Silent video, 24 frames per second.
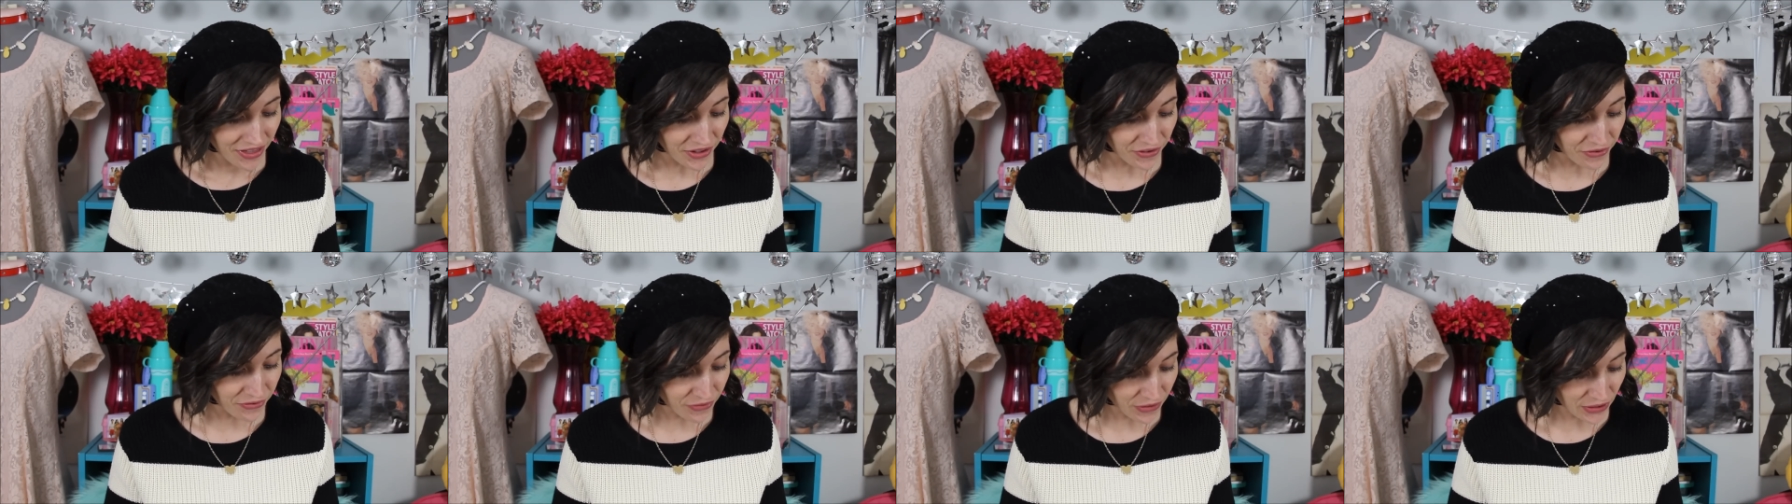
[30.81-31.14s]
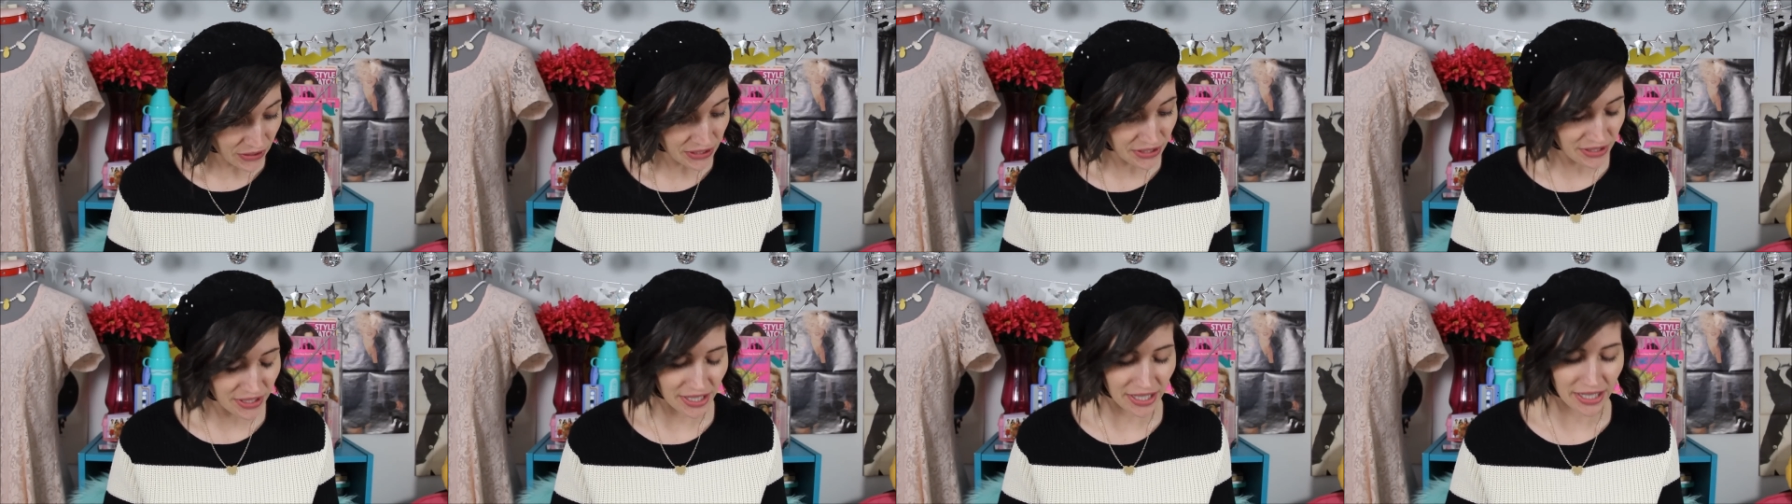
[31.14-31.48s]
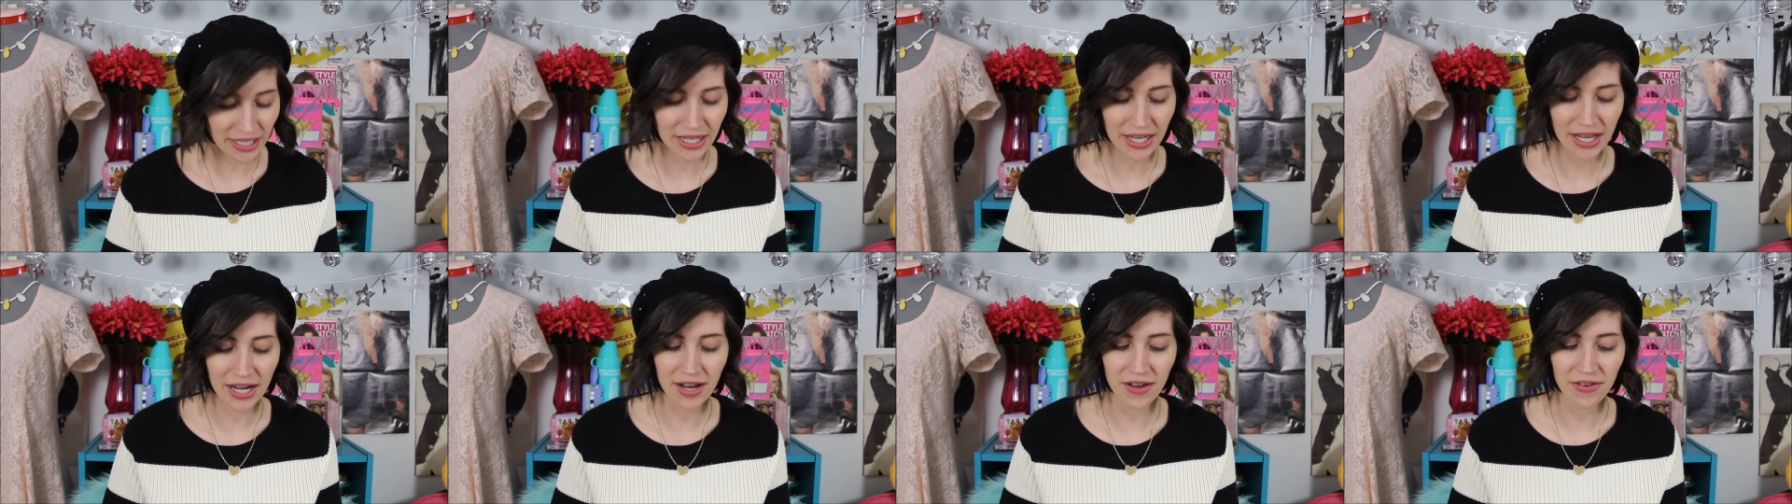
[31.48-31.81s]
The first
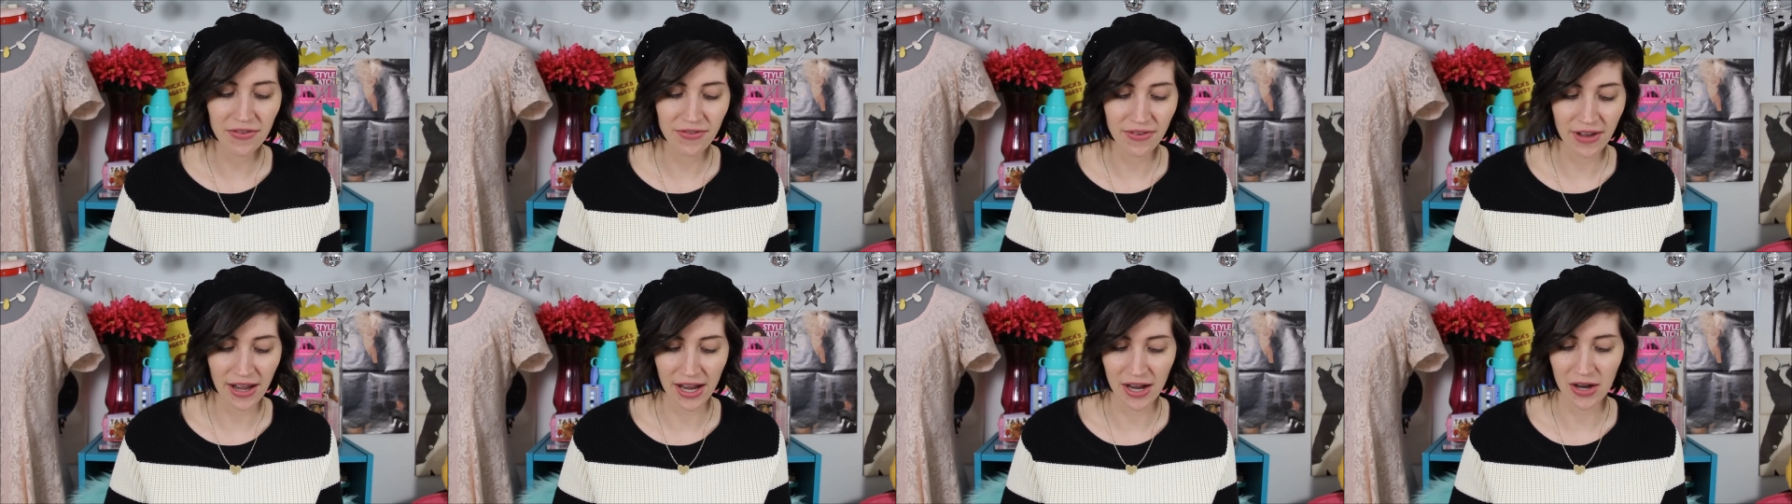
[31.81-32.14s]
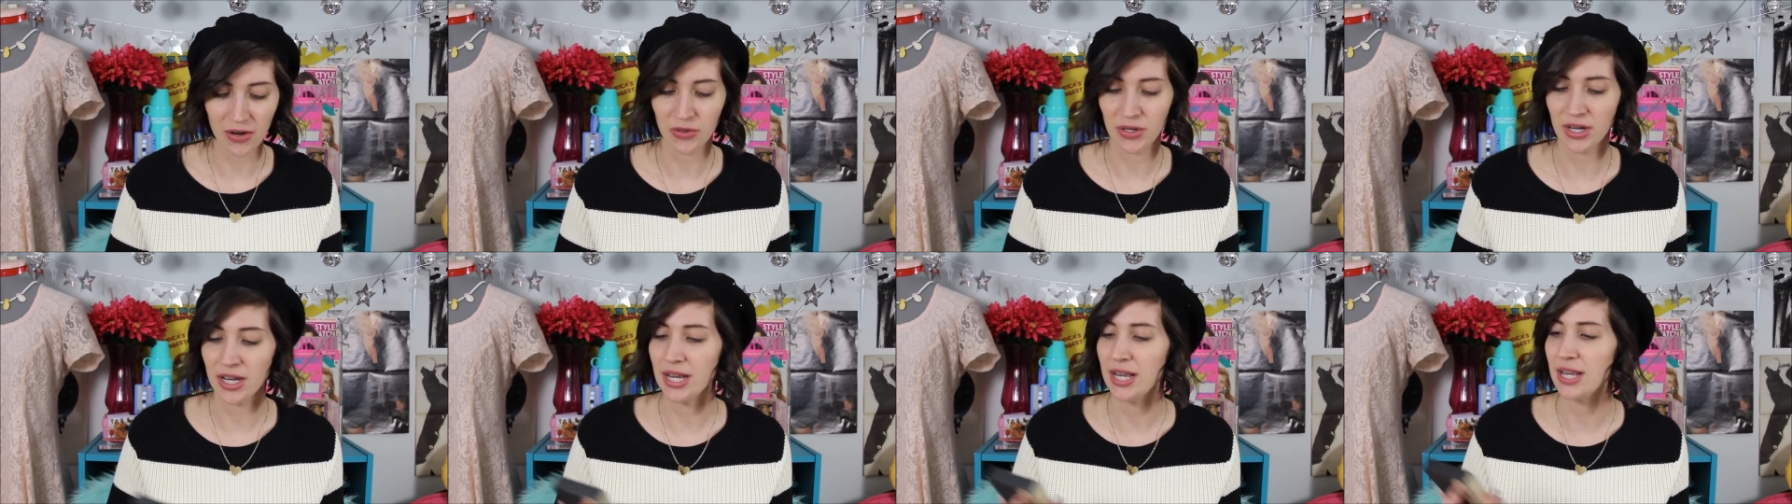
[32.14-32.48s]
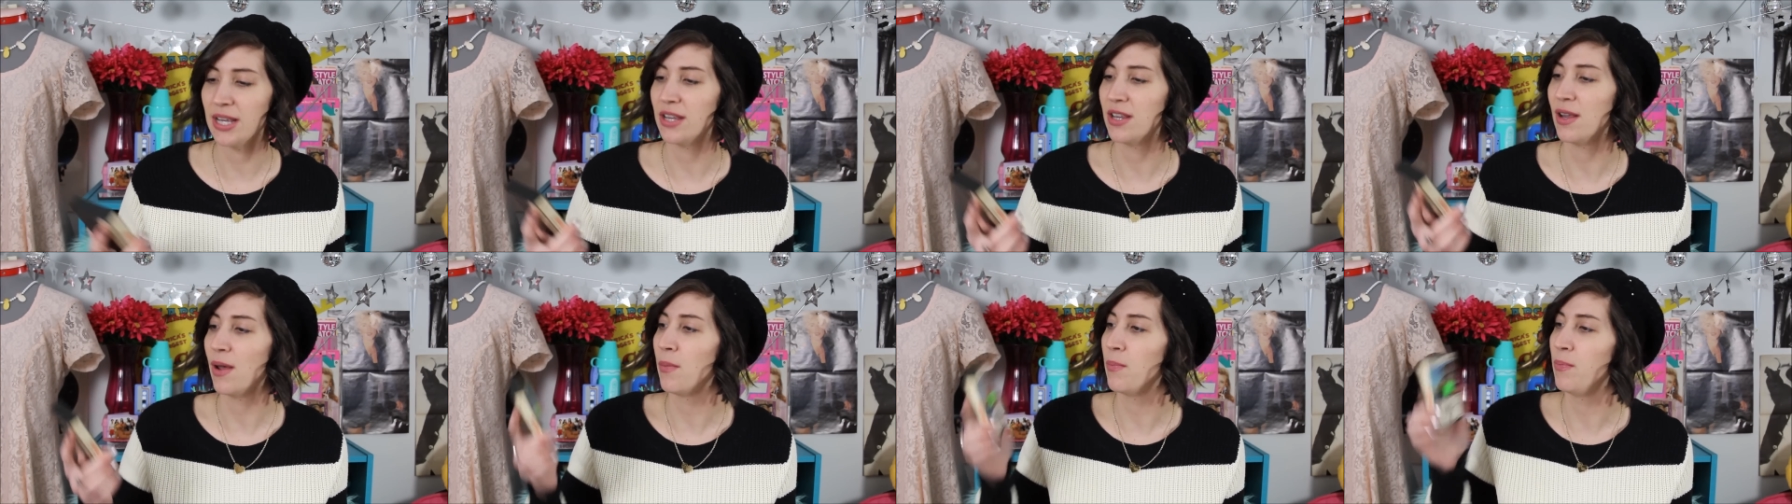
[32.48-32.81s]
thing that I found
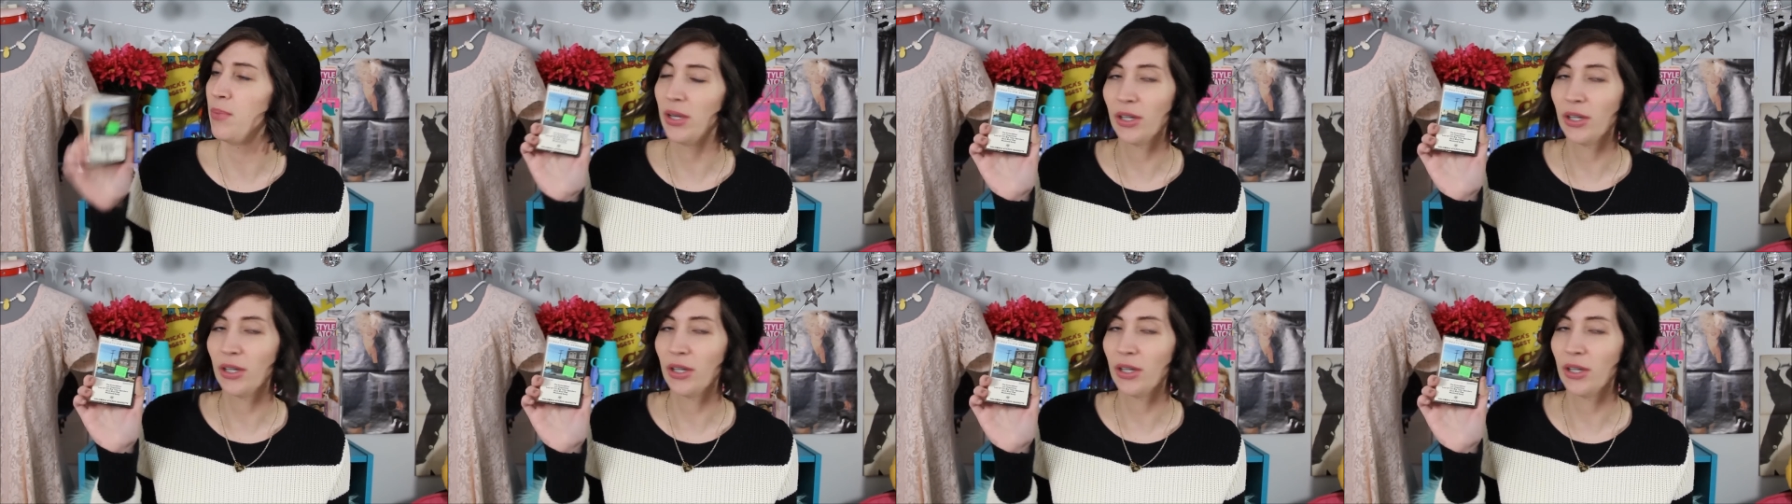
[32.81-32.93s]
is